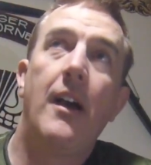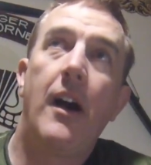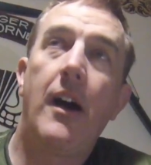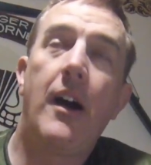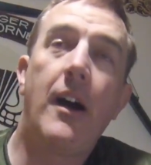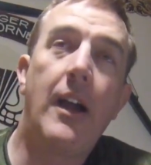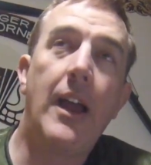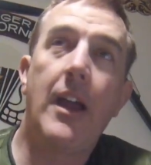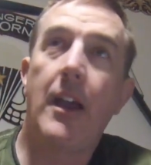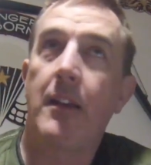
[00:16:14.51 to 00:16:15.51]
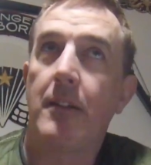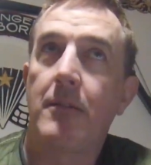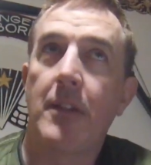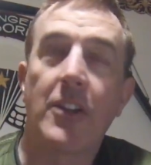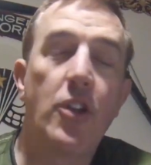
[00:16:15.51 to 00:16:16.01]
And,
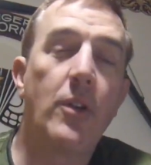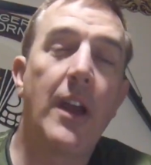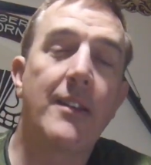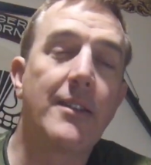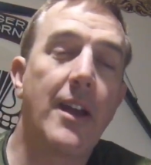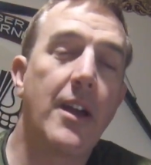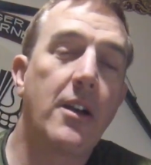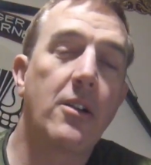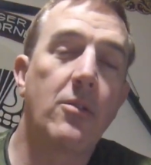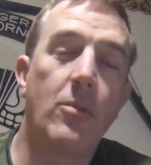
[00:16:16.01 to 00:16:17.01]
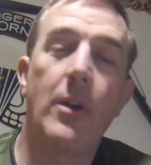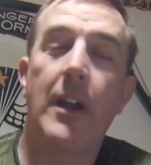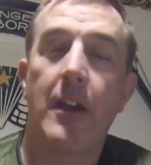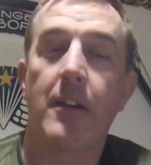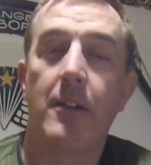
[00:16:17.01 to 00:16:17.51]
like, 2 days later, we
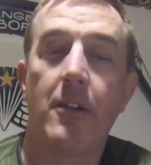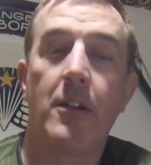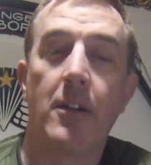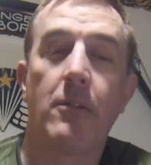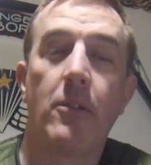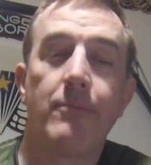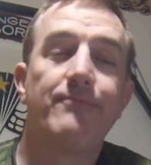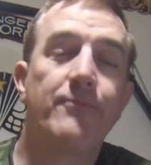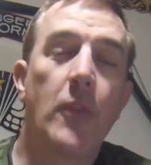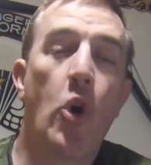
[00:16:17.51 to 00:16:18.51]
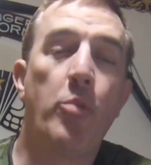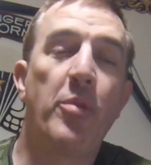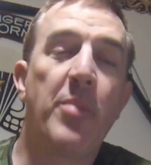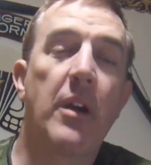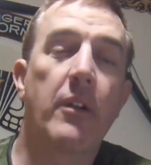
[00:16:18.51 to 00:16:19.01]
had a, you know,
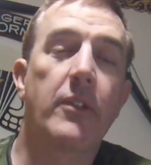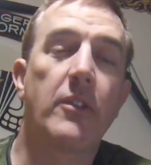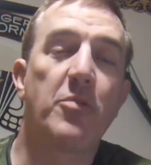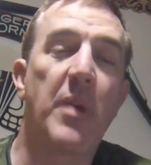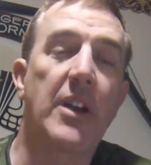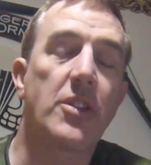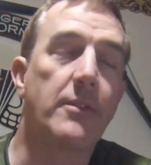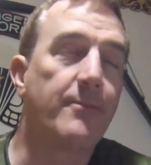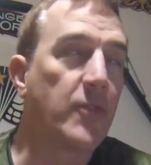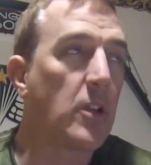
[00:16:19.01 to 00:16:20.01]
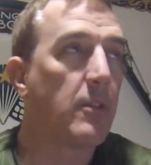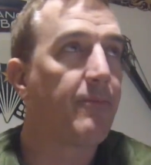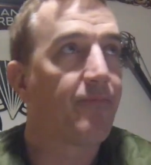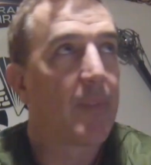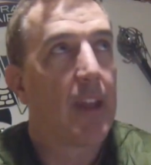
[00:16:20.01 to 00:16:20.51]
open barracks inspection. So
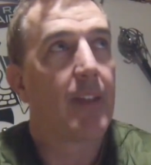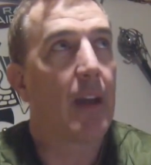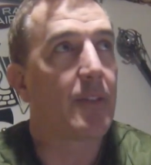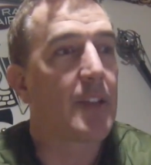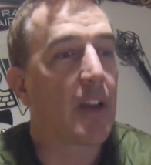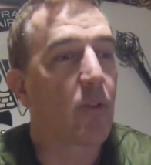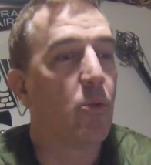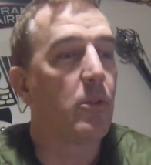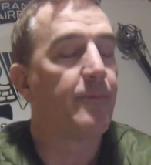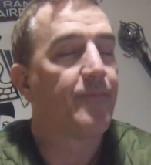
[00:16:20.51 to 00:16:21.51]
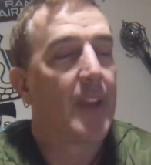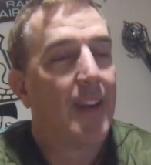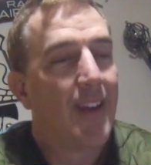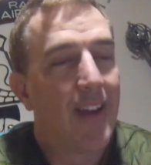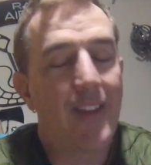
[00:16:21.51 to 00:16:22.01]
that was not cool.
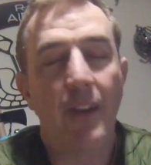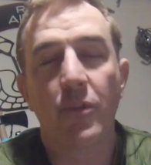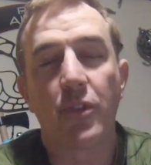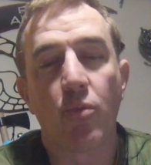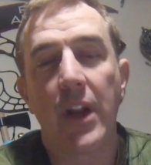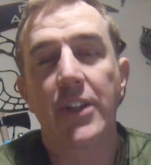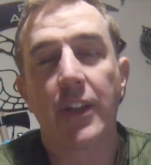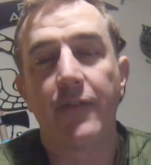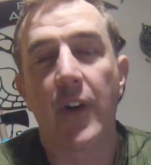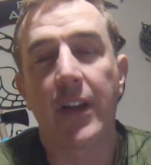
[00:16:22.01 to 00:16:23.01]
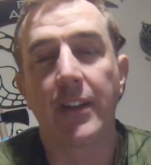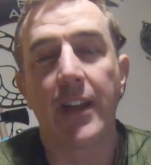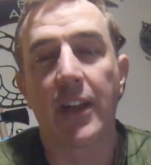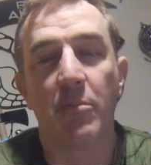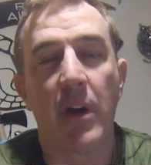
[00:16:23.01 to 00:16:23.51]
And then he was a raging fucking
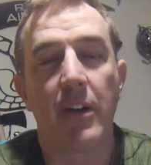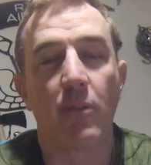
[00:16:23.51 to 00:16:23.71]
dick about it.